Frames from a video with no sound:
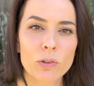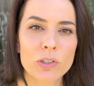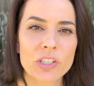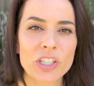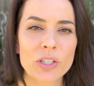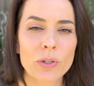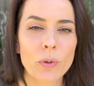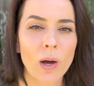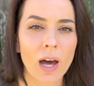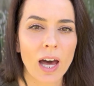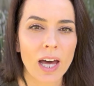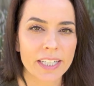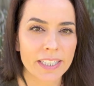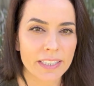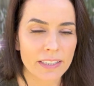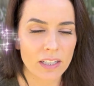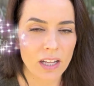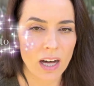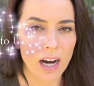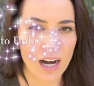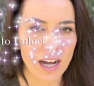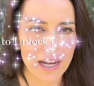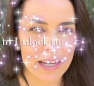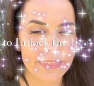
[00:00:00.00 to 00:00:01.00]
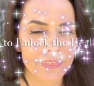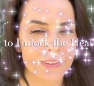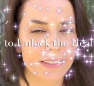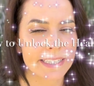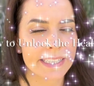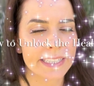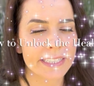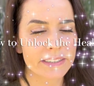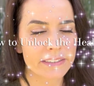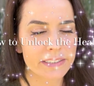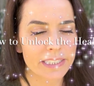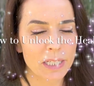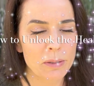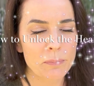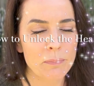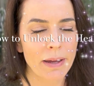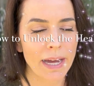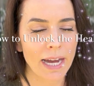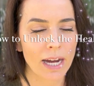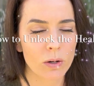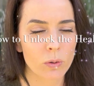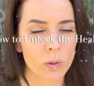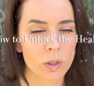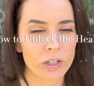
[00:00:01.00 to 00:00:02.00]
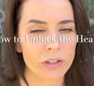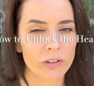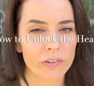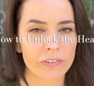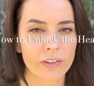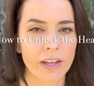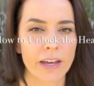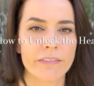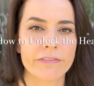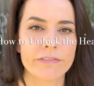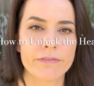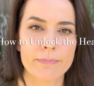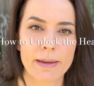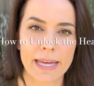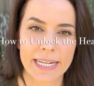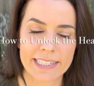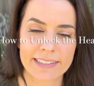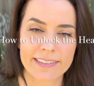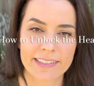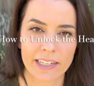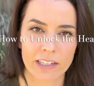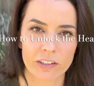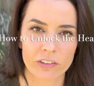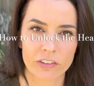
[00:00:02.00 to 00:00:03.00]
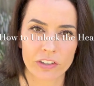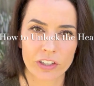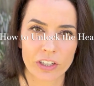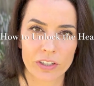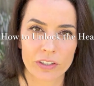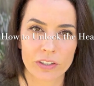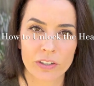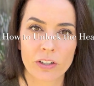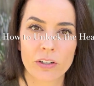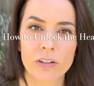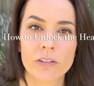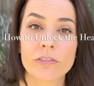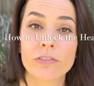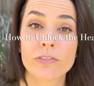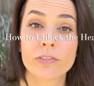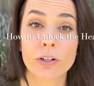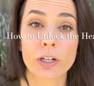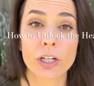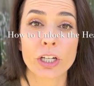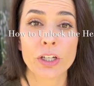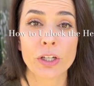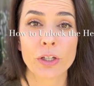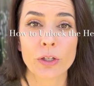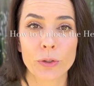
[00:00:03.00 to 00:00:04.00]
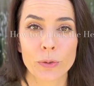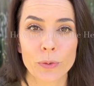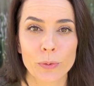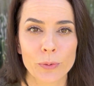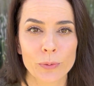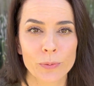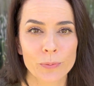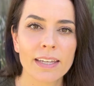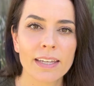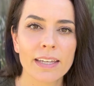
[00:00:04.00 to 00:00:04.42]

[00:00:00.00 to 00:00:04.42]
do you unlock the healing powers of meditation for you?